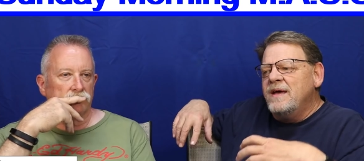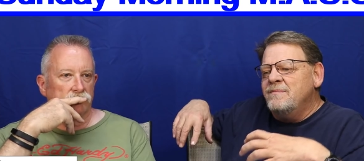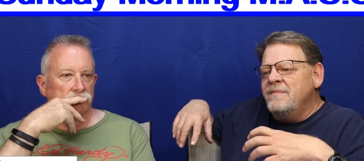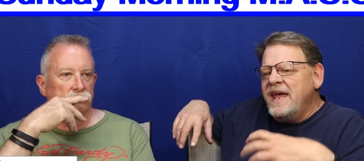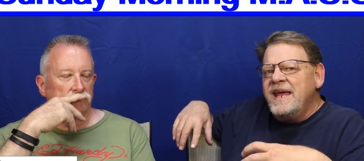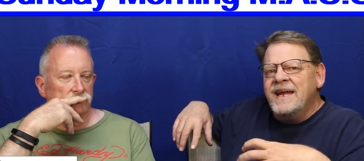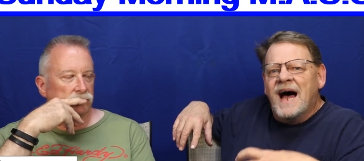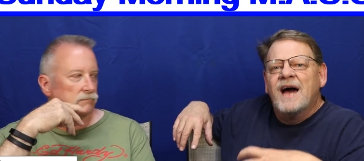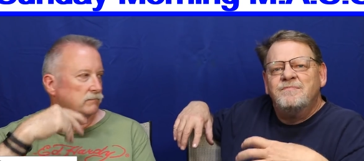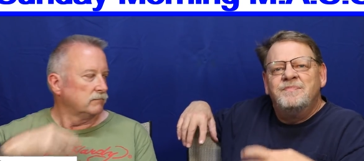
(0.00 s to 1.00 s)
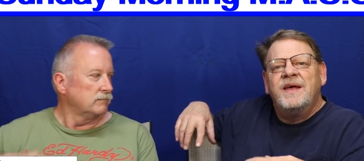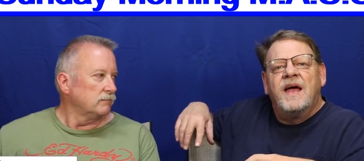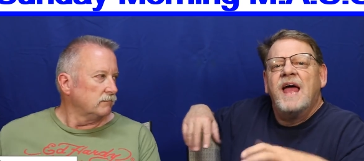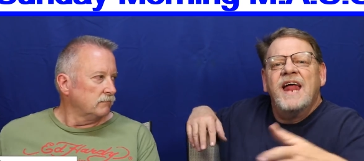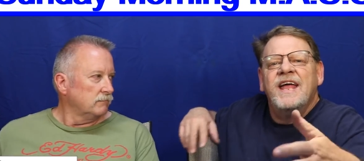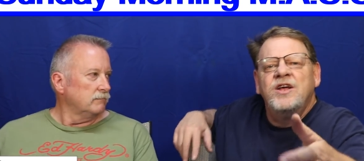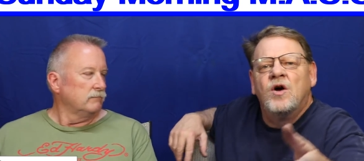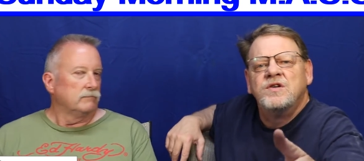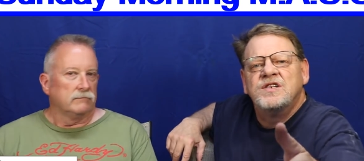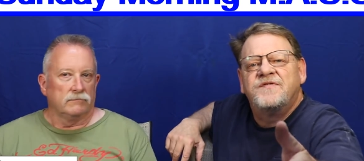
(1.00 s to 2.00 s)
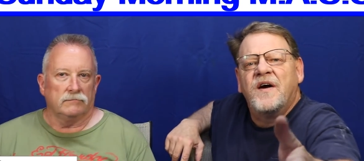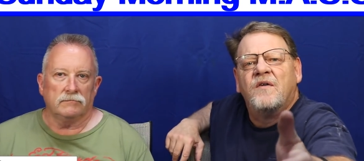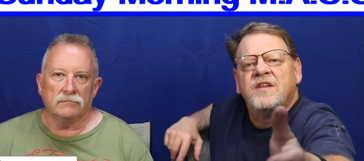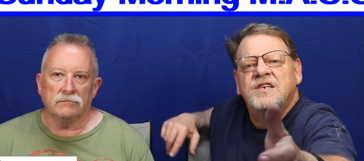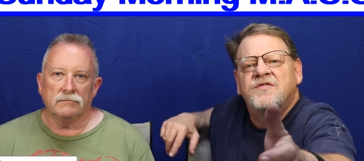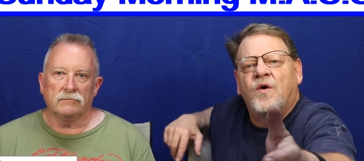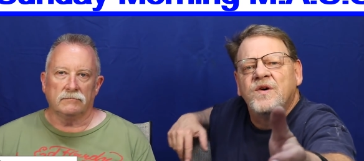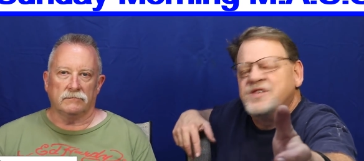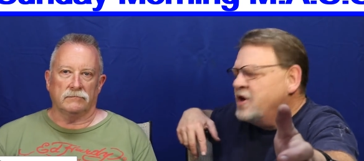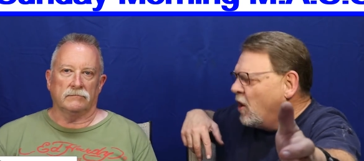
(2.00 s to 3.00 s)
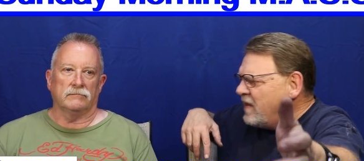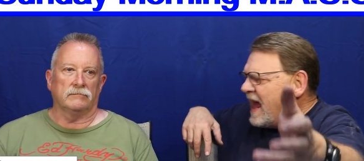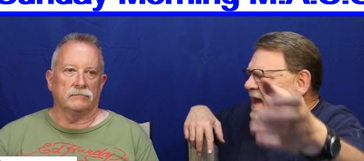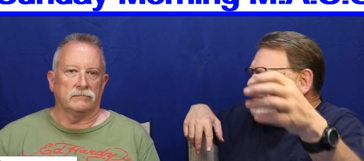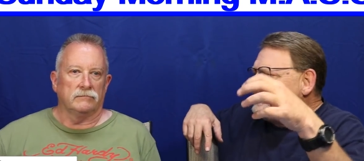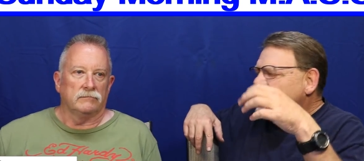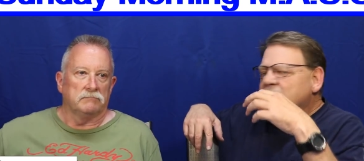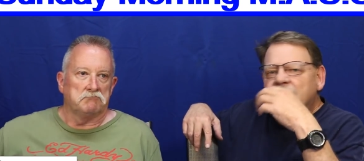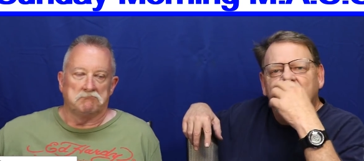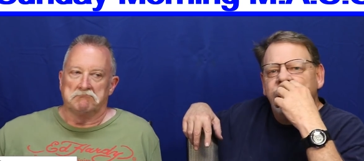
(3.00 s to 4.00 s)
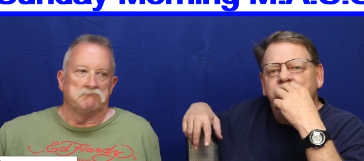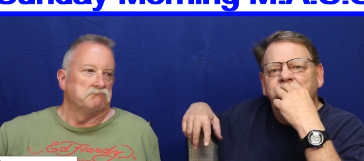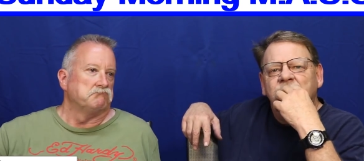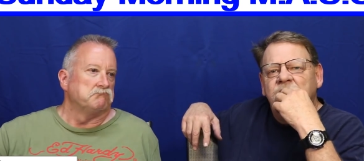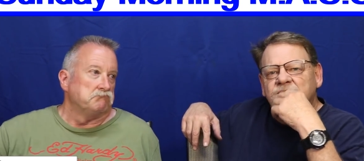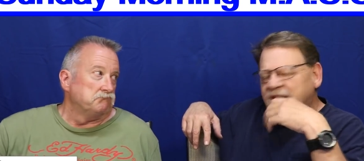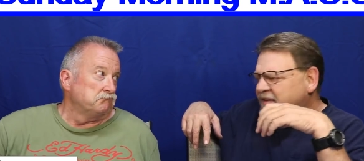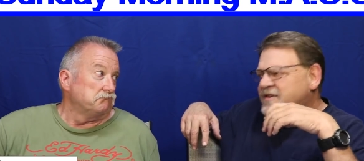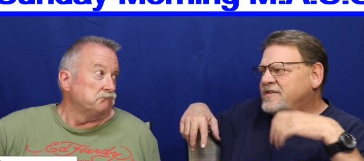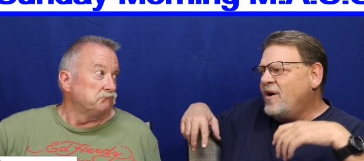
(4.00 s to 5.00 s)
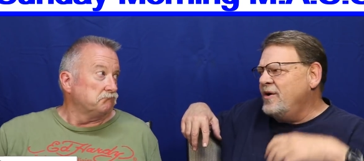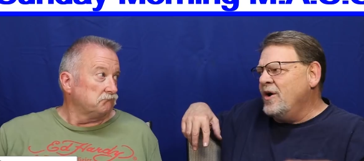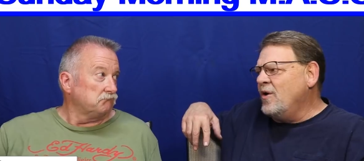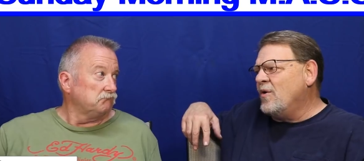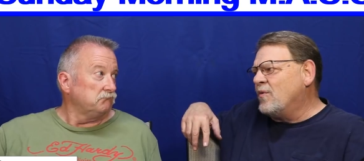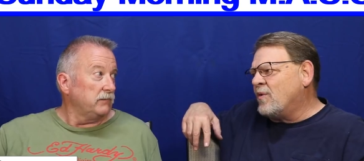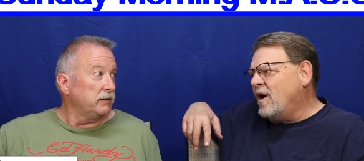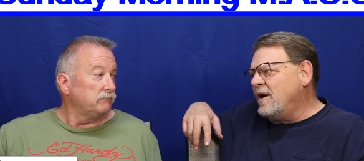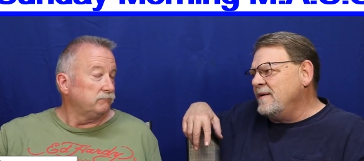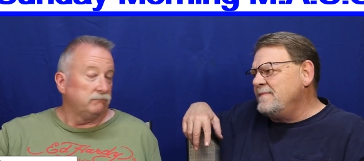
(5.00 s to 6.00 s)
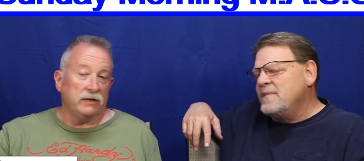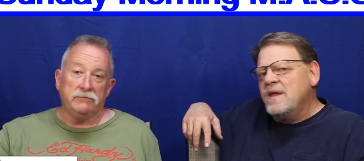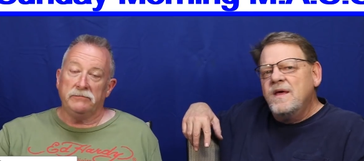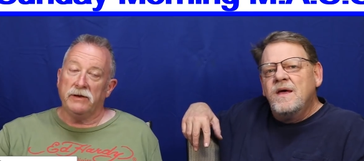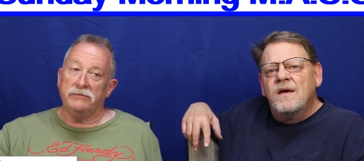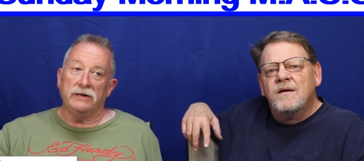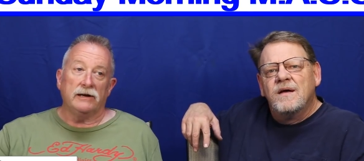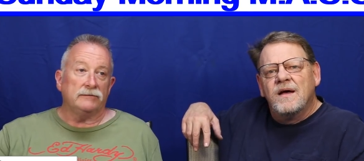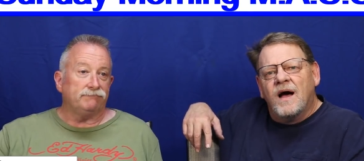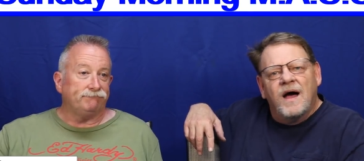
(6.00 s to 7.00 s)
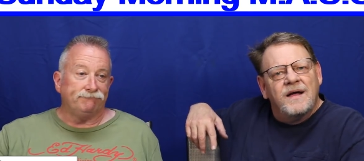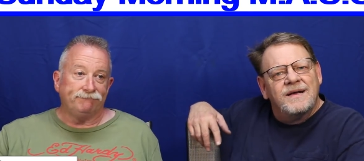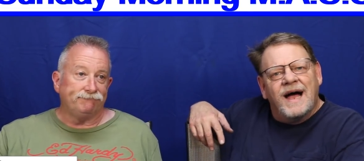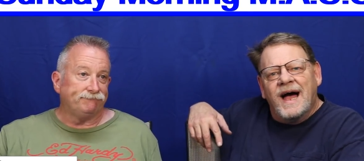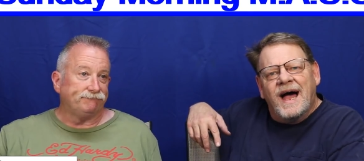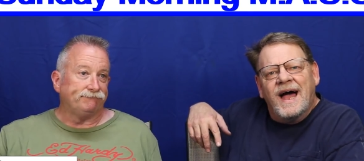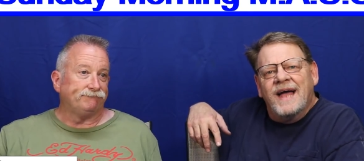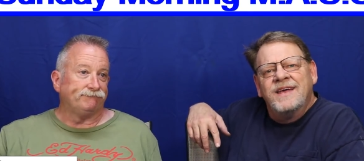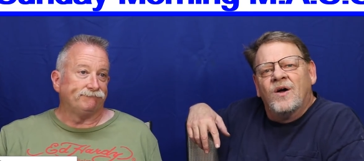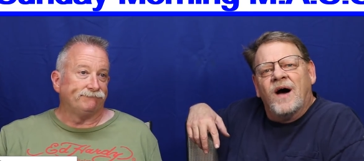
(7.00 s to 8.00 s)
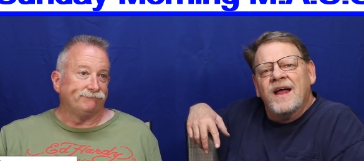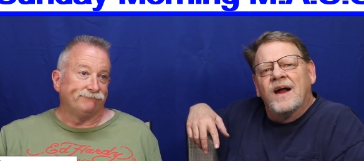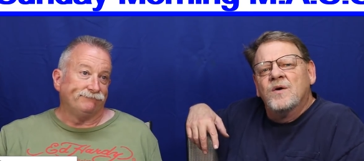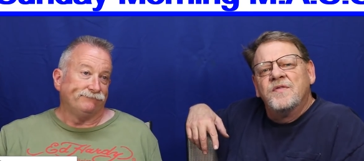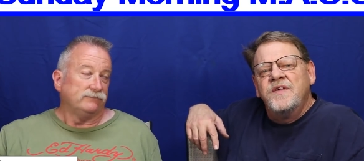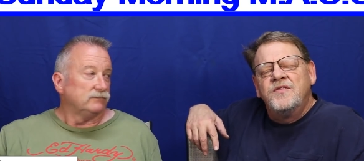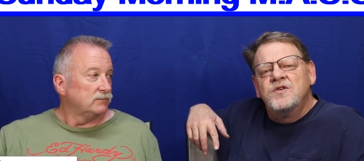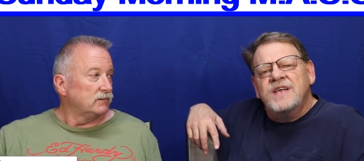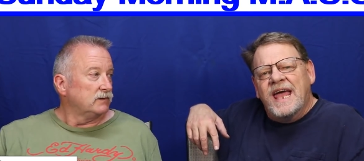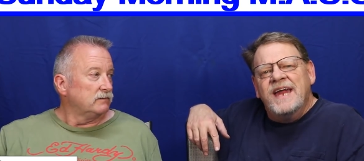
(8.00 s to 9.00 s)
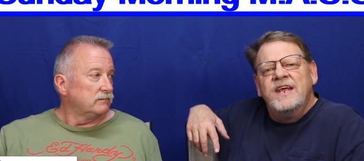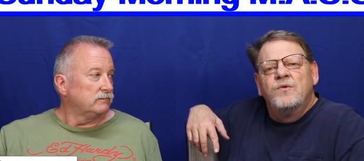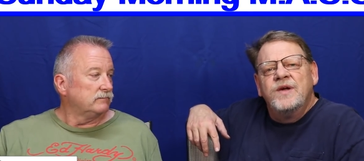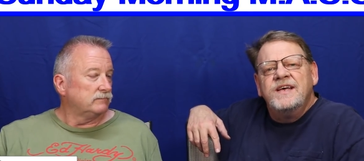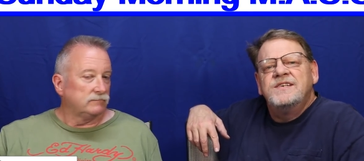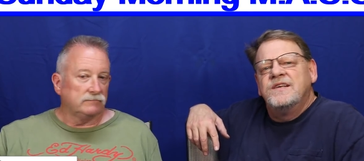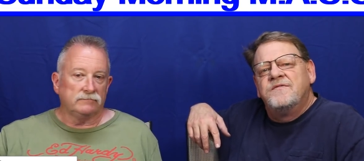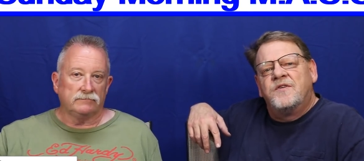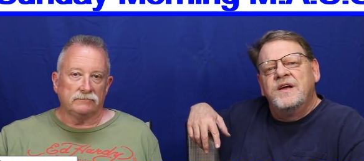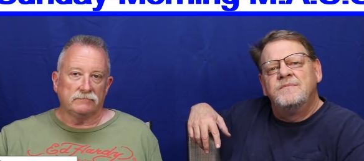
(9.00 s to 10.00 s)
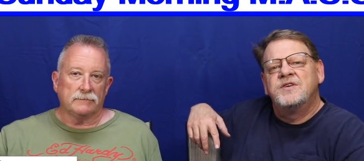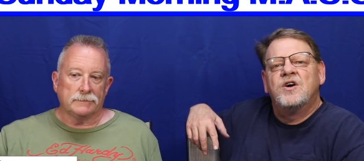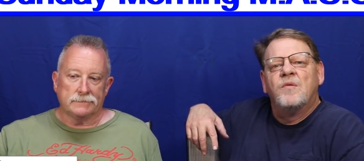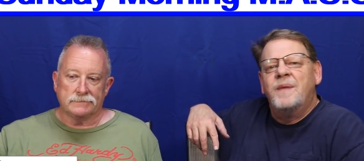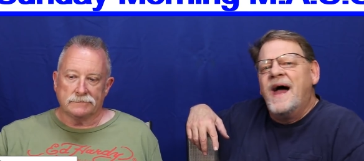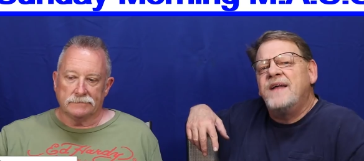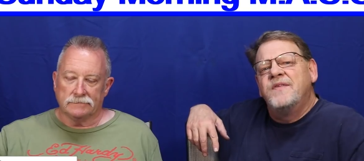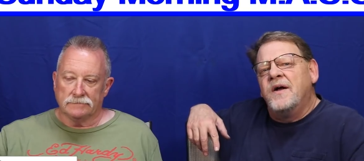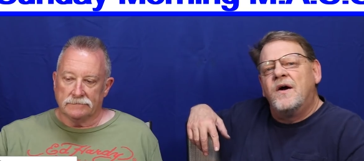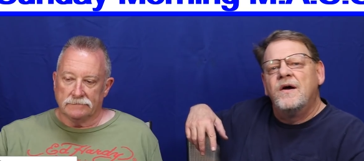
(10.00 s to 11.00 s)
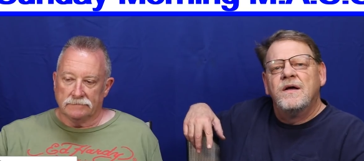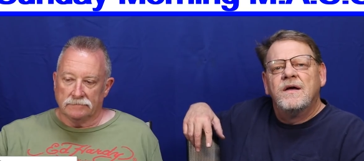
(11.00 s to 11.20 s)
Speaker 1: it may not be, you know, does Forrest know that? Chances are no,
Speaker 2: Ron. Maybe, maybe not.
Speaker 1: You know, I don't think there's any reason for him to go back there